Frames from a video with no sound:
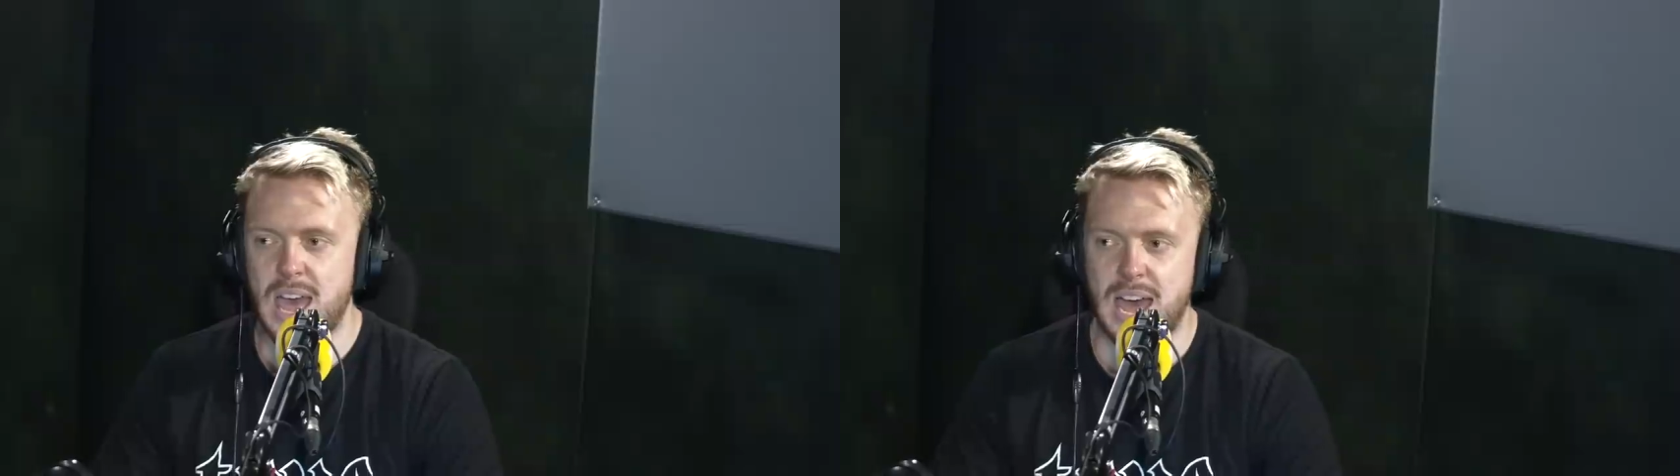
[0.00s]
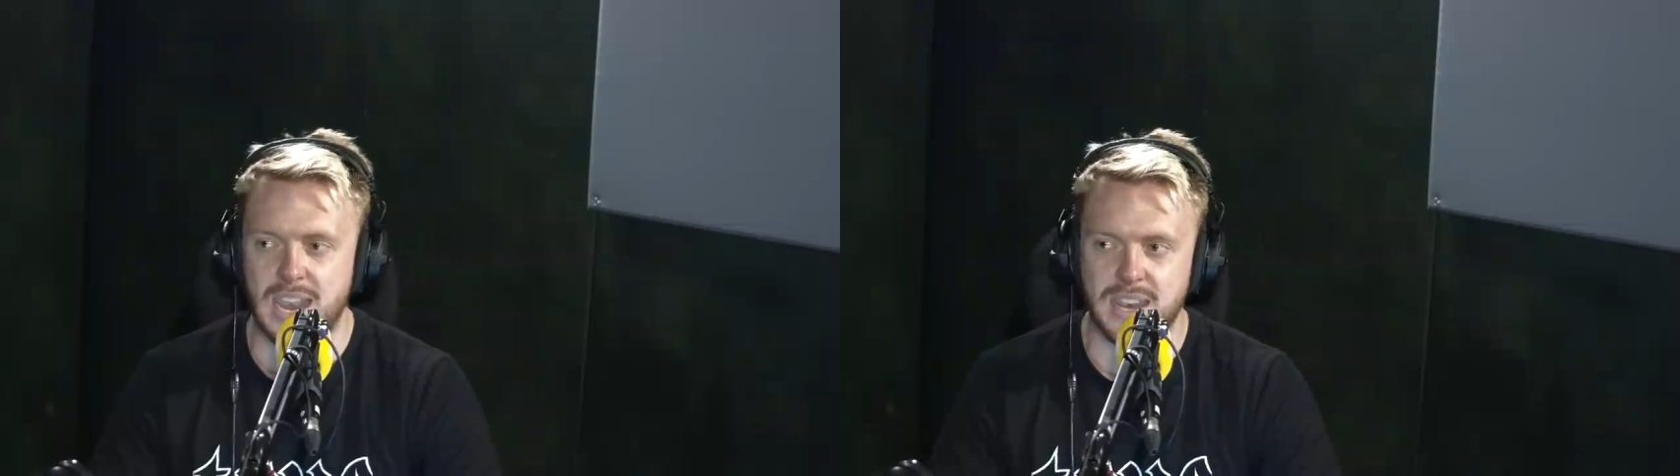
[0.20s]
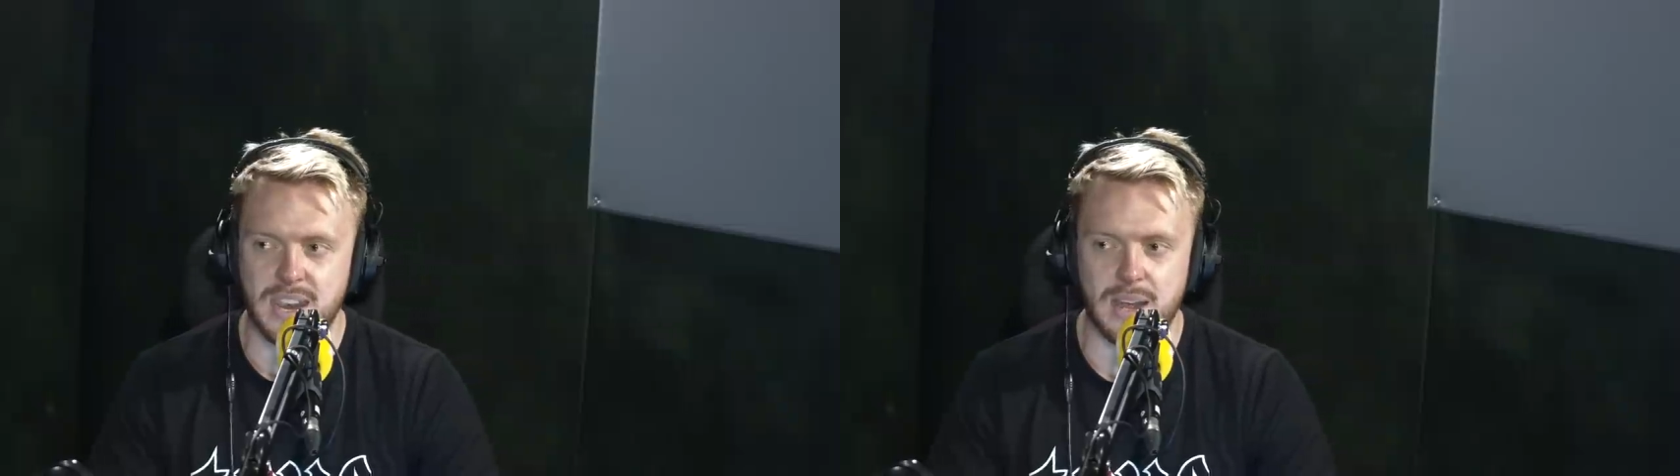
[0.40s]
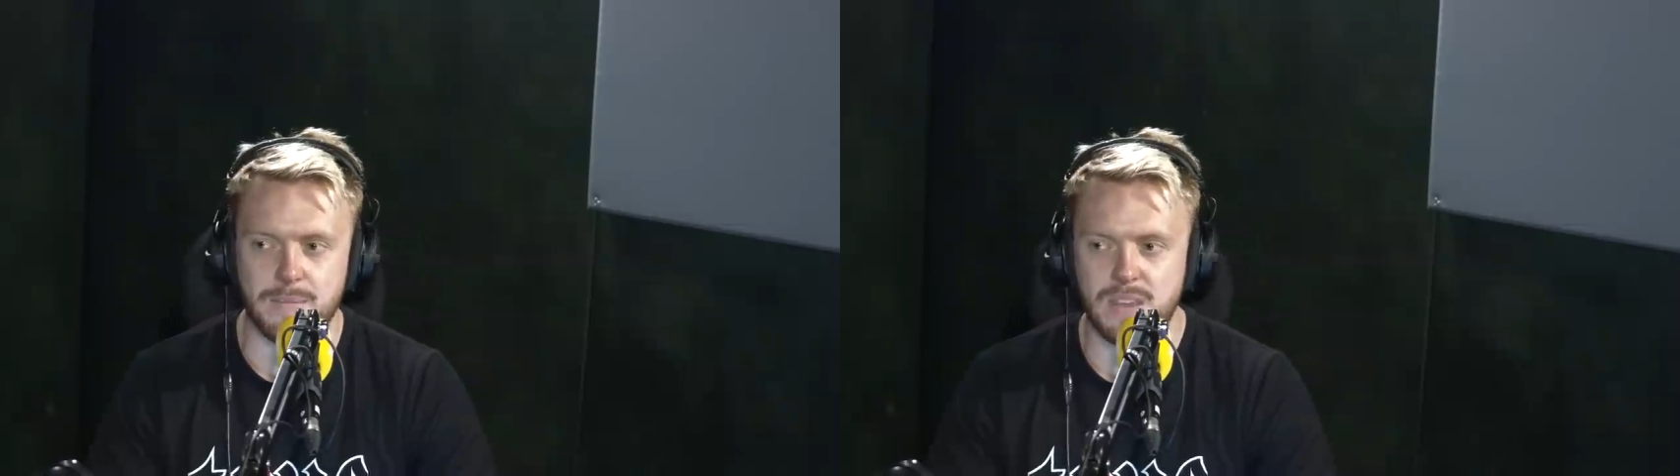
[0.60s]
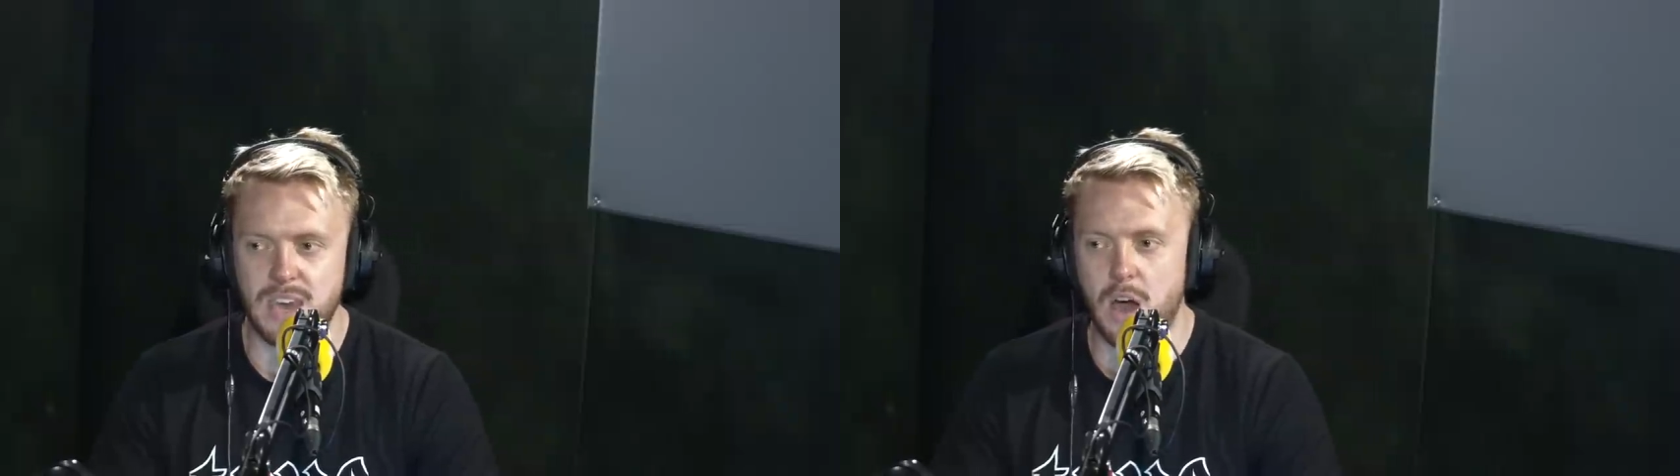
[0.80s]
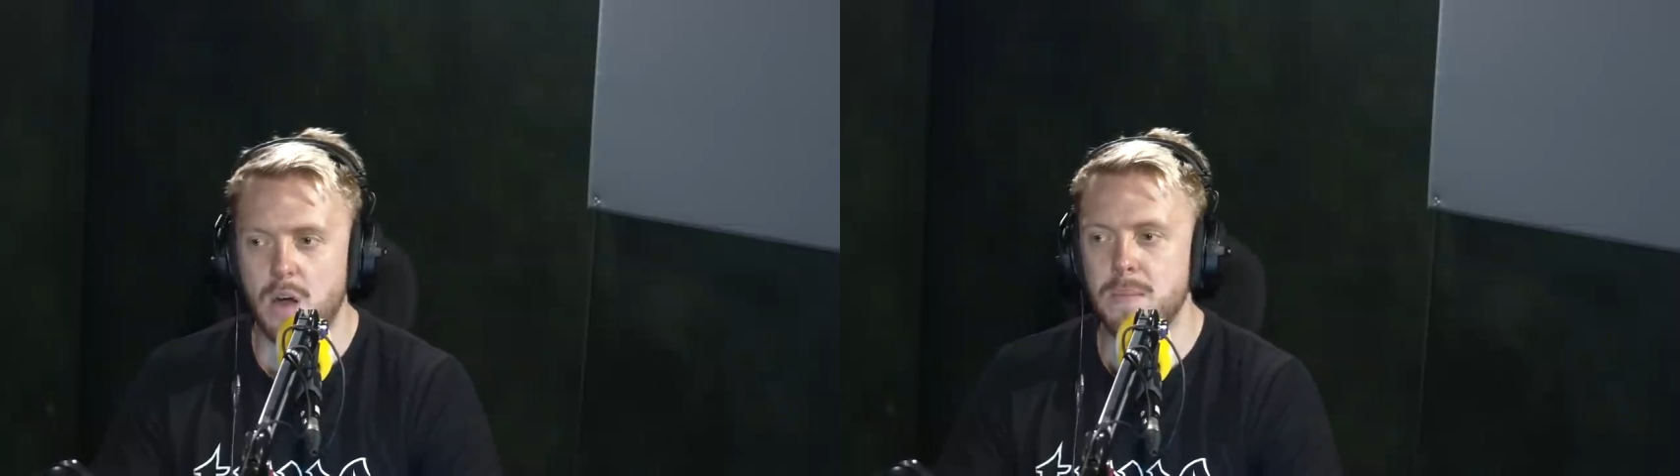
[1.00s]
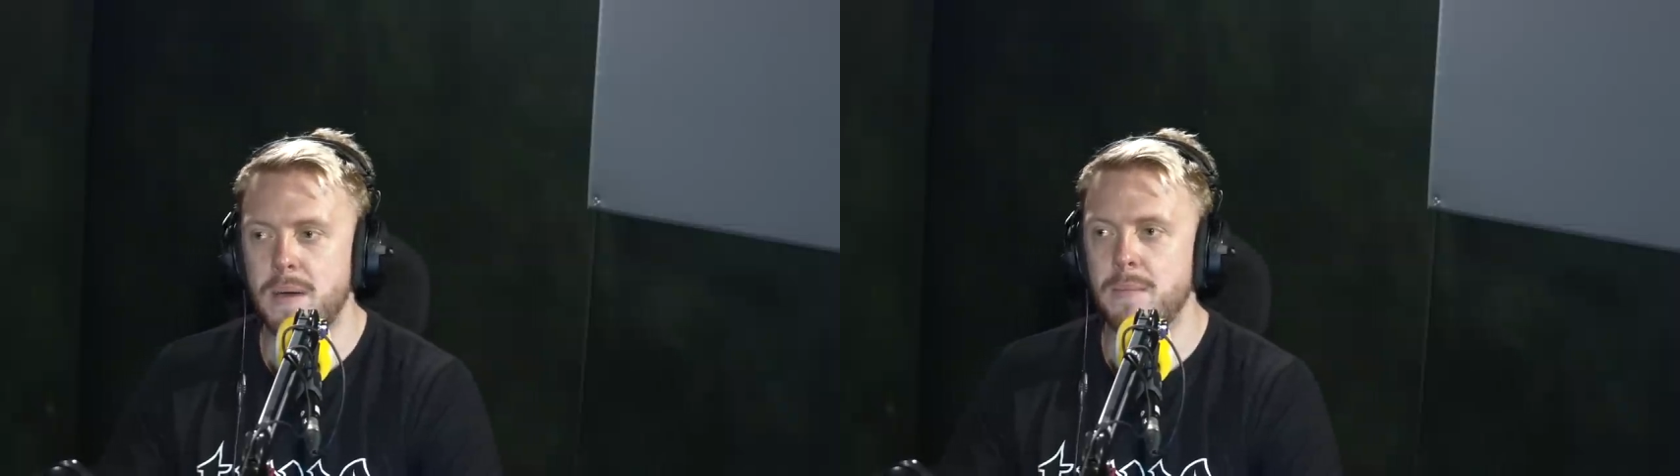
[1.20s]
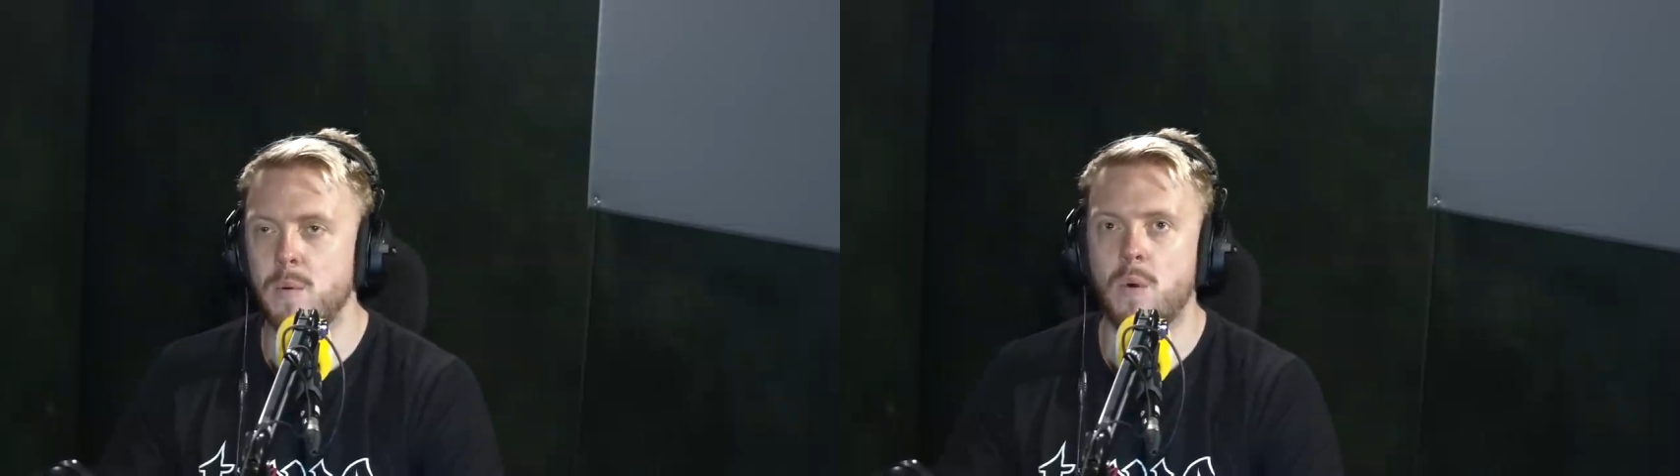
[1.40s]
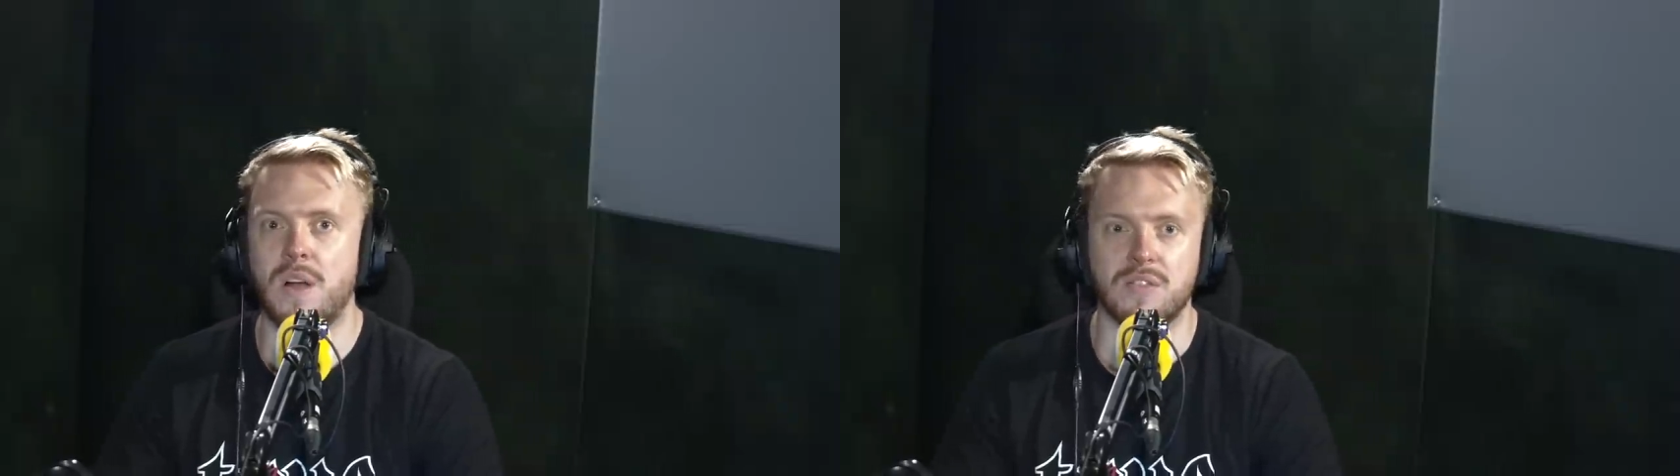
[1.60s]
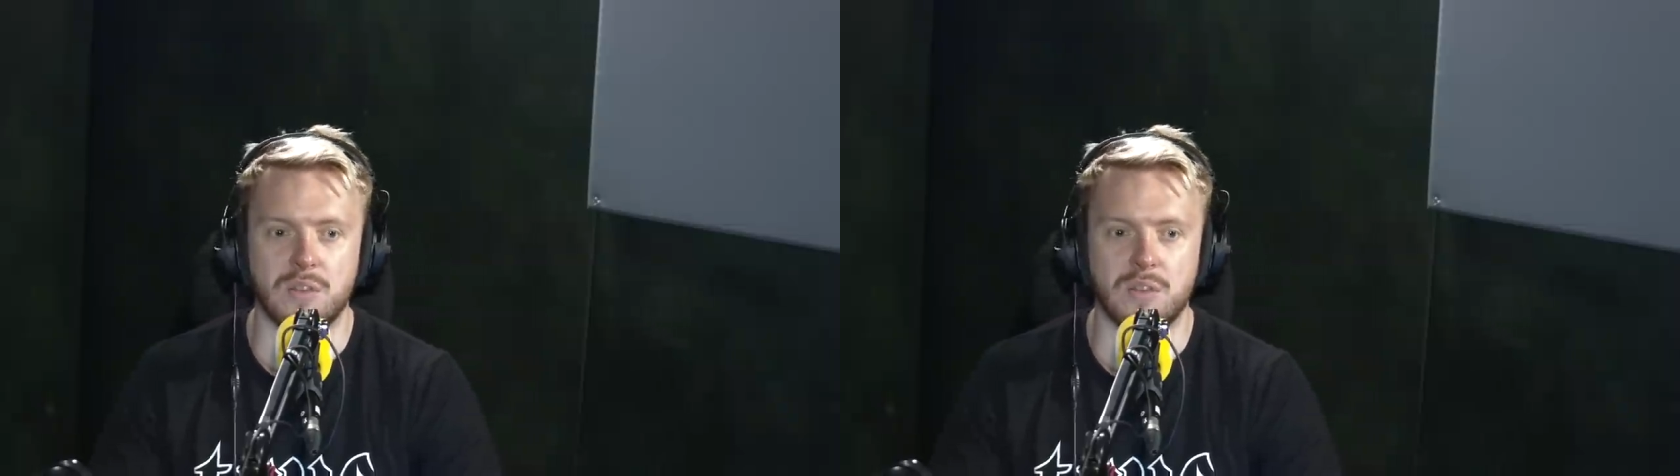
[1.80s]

And I remember once,